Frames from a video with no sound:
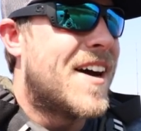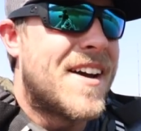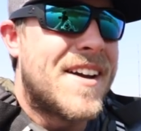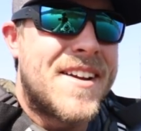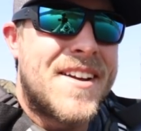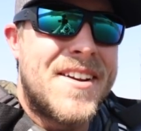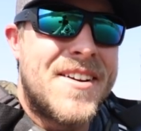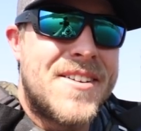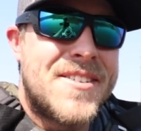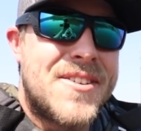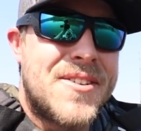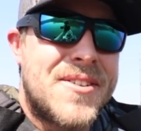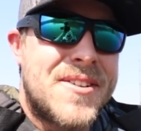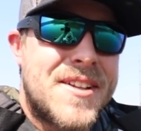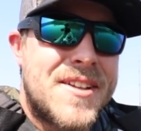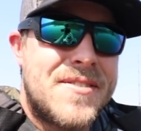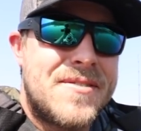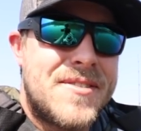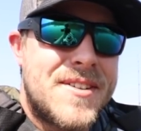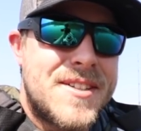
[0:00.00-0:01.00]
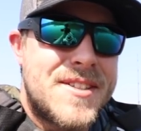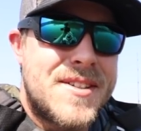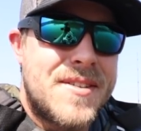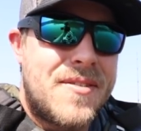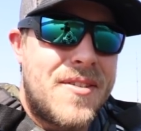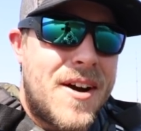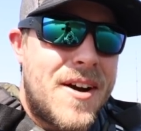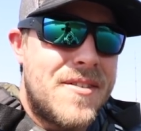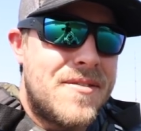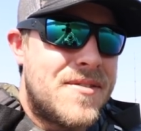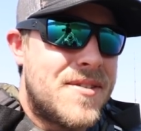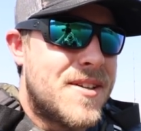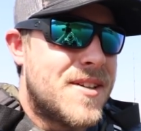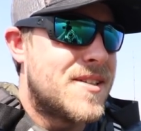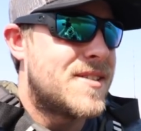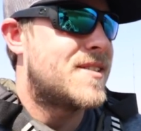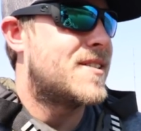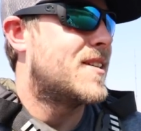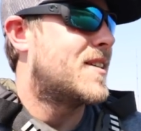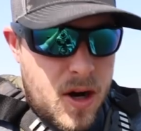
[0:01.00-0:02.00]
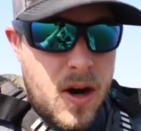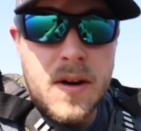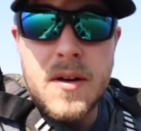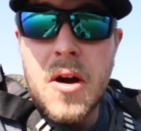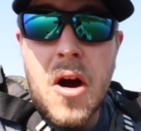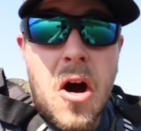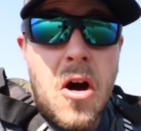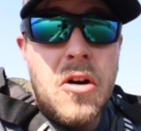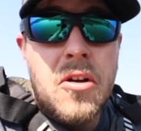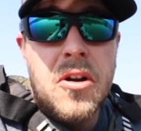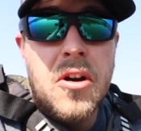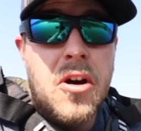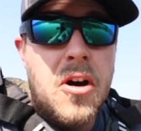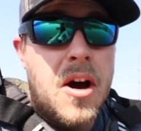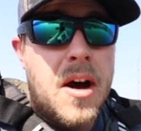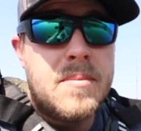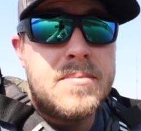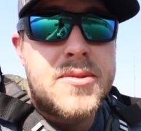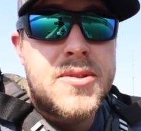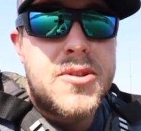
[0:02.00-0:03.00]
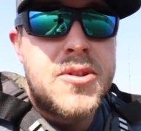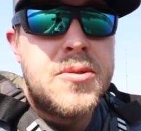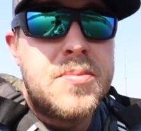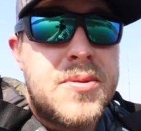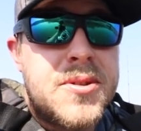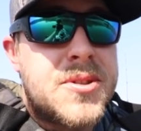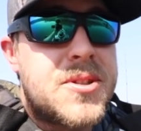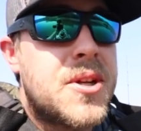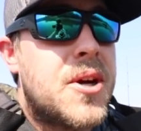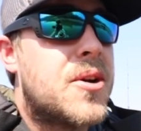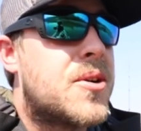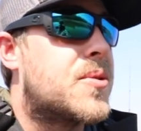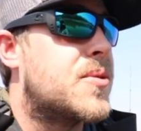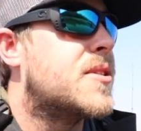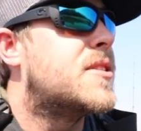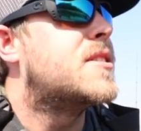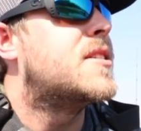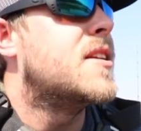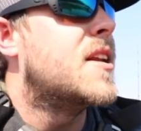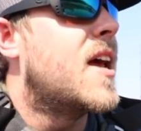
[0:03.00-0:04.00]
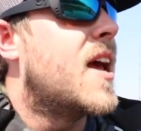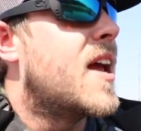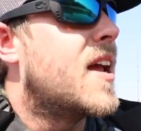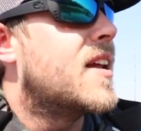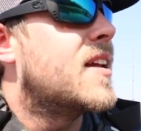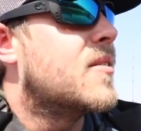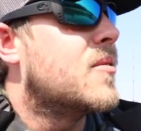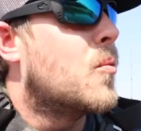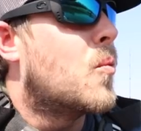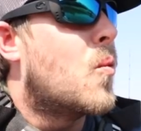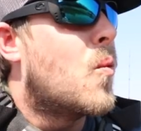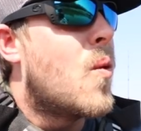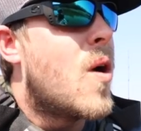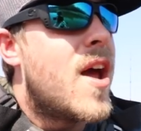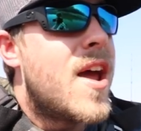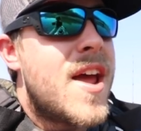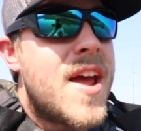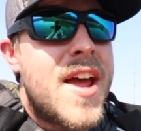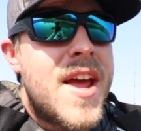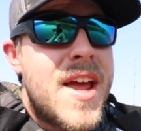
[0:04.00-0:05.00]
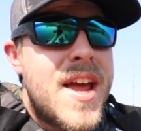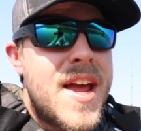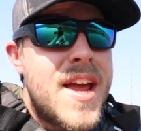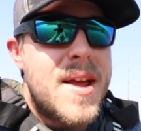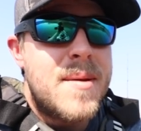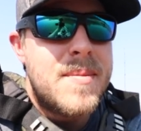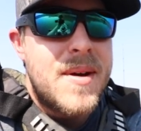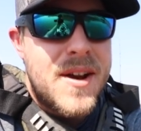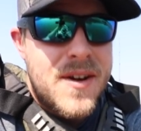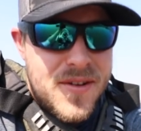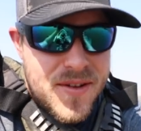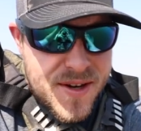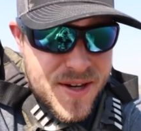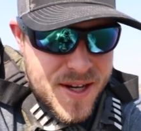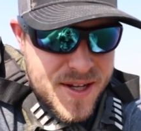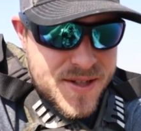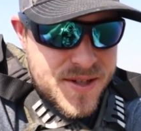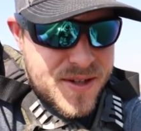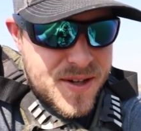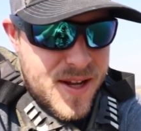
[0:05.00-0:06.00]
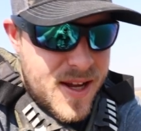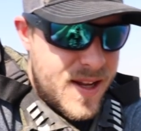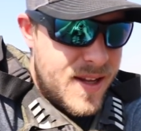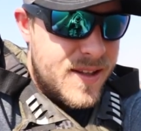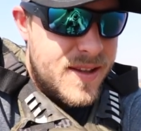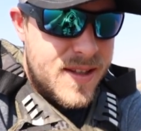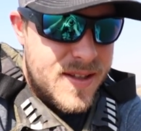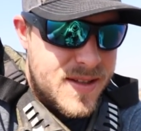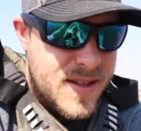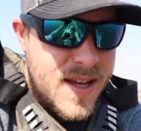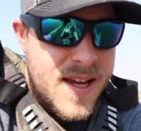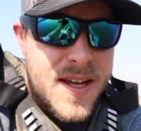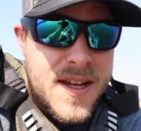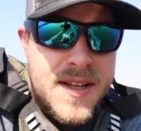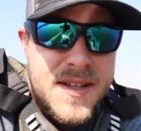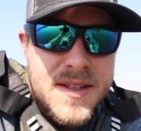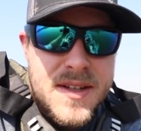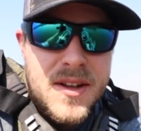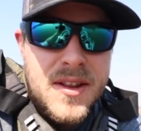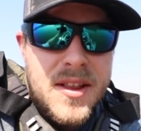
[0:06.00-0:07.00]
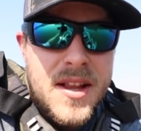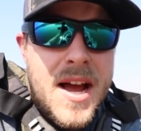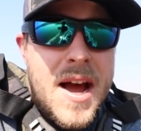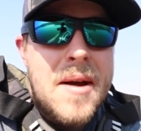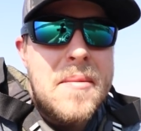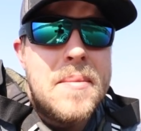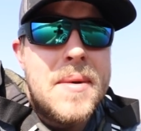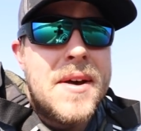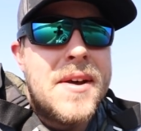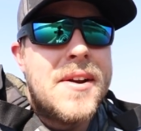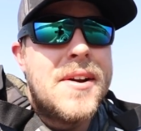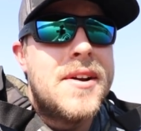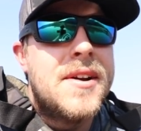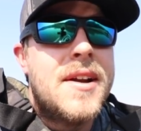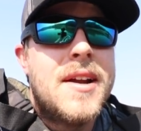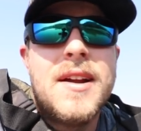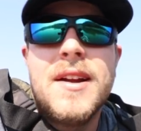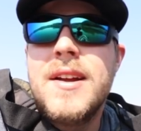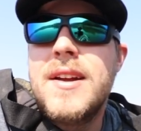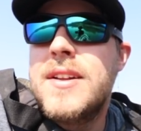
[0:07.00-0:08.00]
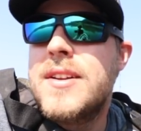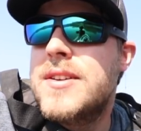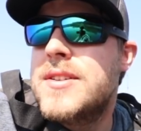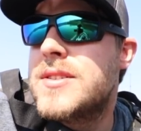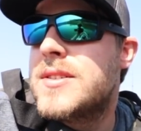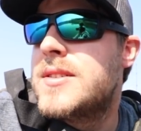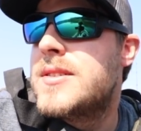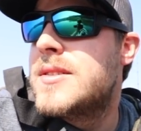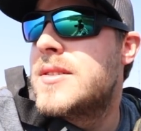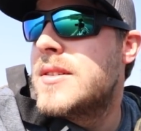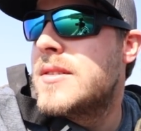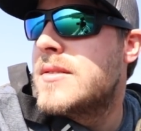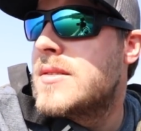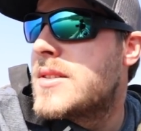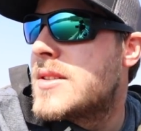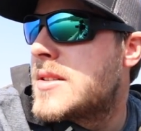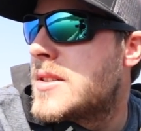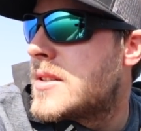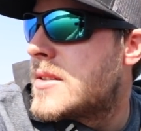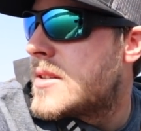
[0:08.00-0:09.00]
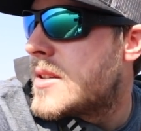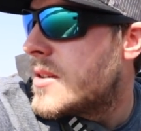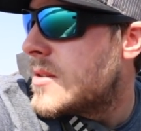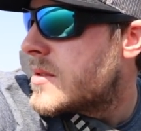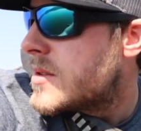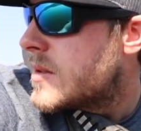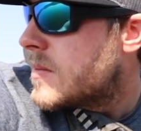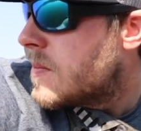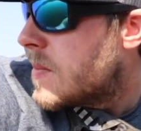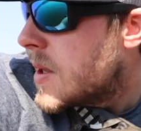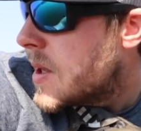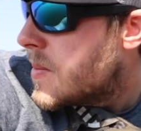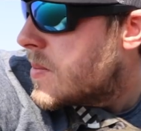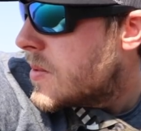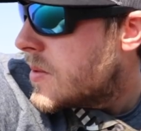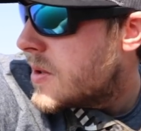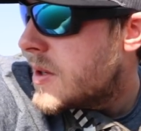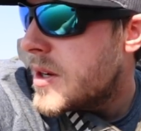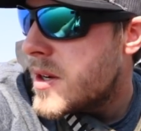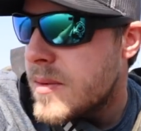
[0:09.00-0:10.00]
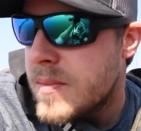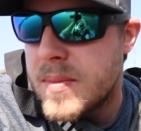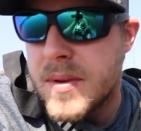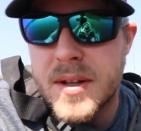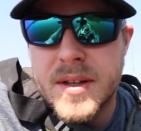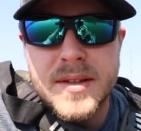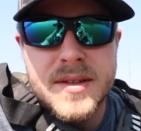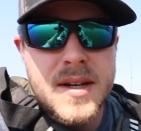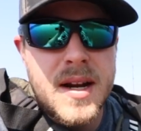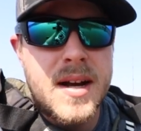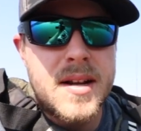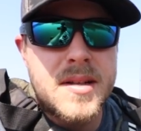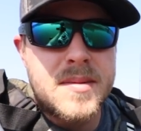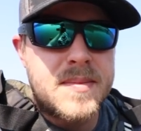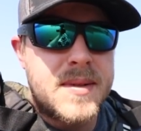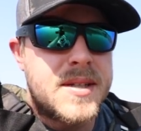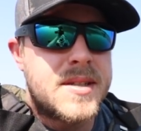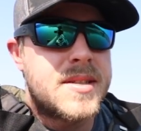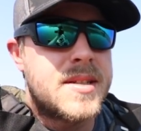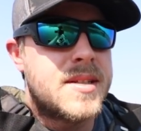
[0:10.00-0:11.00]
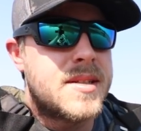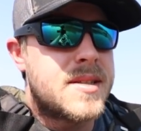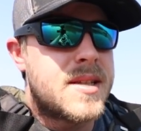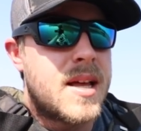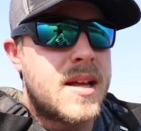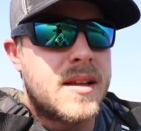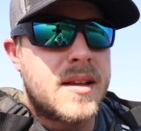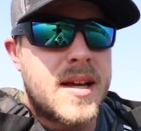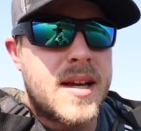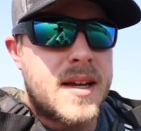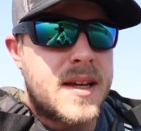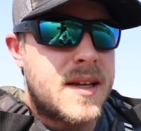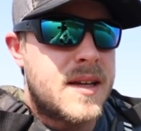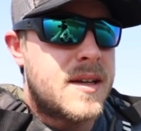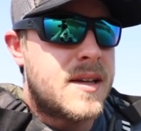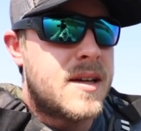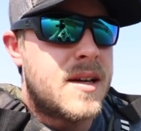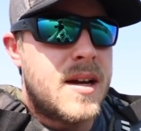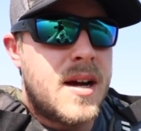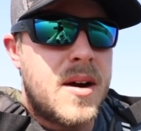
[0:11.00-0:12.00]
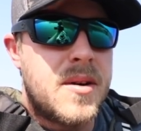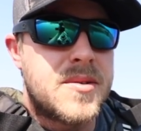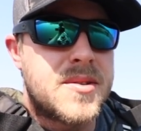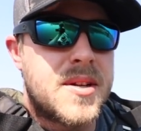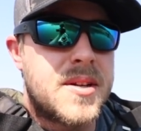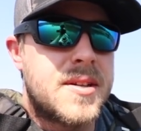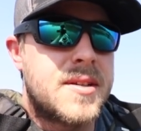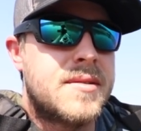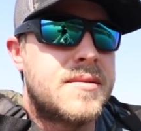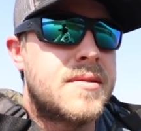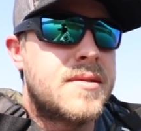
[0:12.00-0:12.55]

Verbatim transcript: you know, don't leave fish to find fish. All in all, I'm super stoked with today. Way better than yesterday. This lake is a lot better. There's still some people here, but it's not as busy as that lake I was on